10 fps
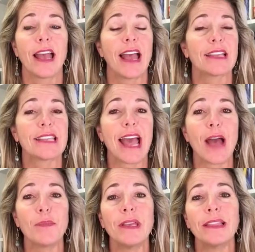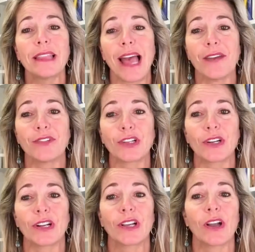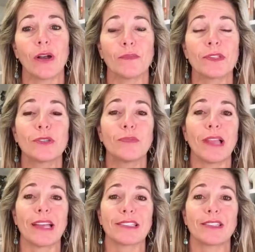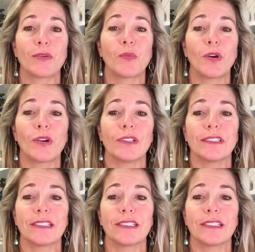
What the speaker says: as happy laughter comes to bless the world.